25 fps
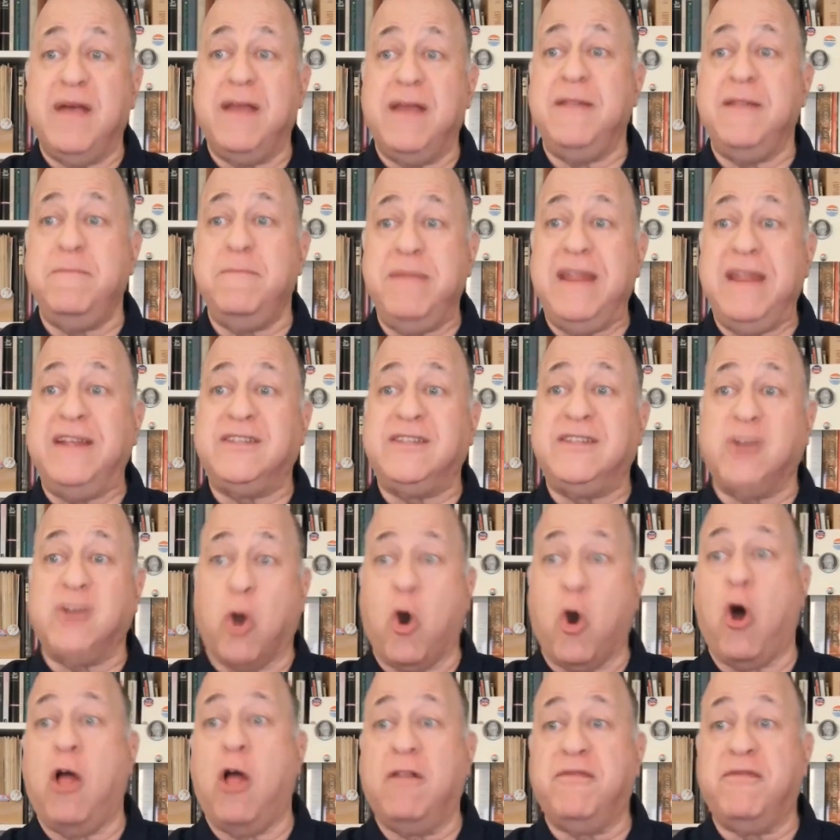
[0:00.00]
admitted to
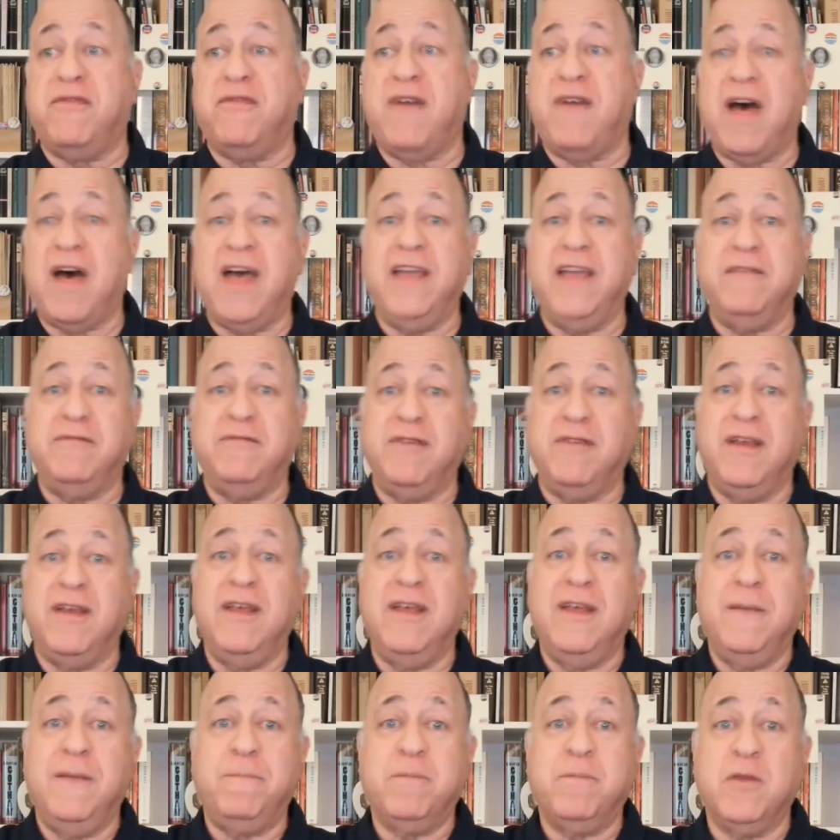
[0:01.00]
all five
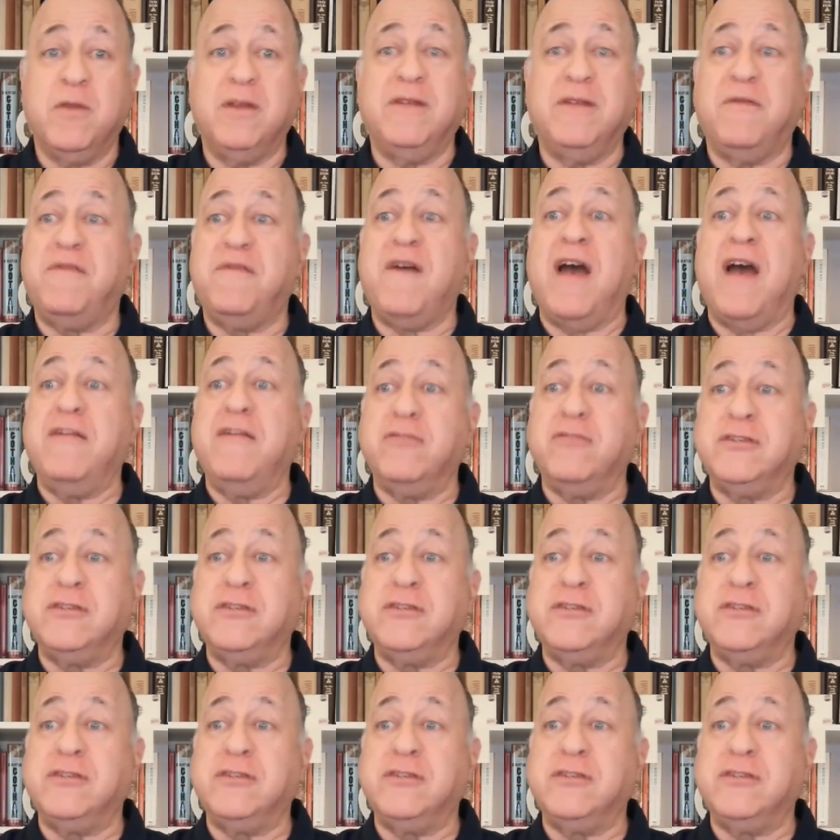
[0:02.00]
or